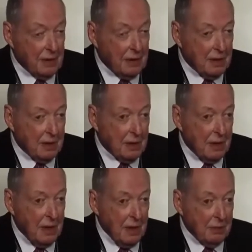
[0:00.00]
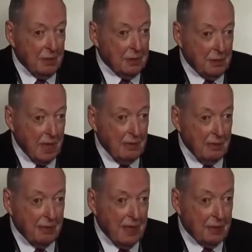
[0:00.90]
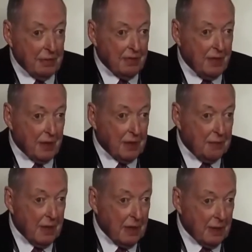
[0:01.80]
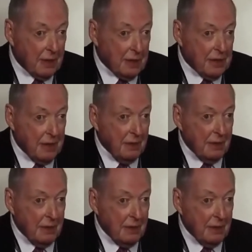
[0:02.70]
and the prototype of that was fondaparinux.